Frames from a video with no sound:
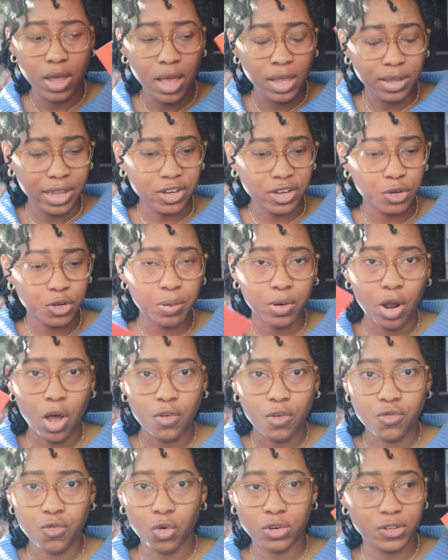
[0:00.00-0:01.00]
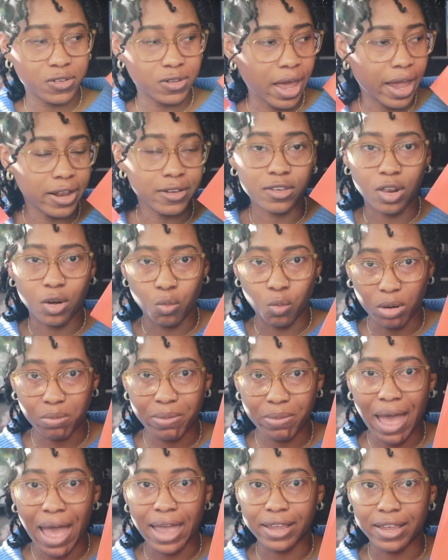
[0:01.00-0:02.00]
Like, she put all four sides in one
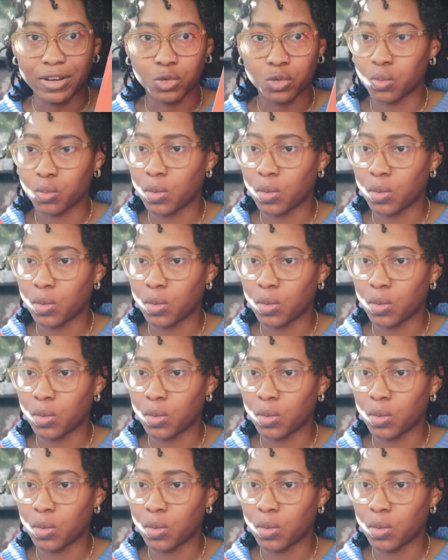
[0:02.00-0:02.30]
package.